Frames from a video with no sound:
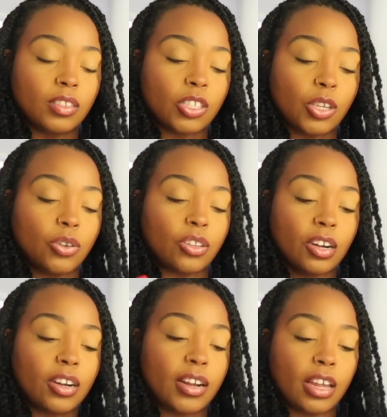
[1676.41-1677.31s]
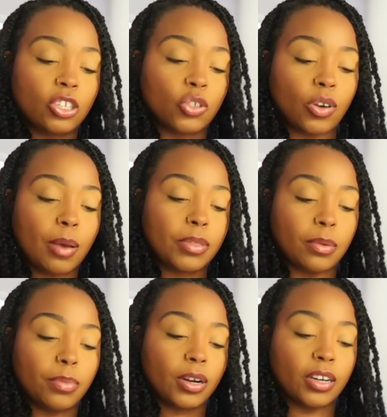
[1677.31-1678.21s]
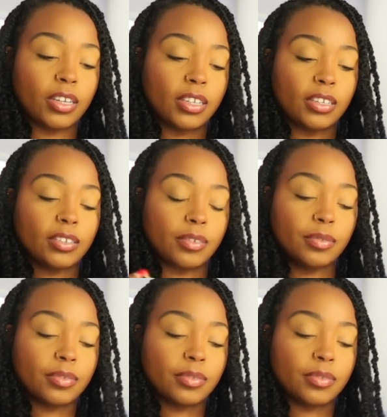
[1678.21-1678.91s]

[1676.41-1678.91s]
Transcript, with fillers: So you learn how to drop the burden.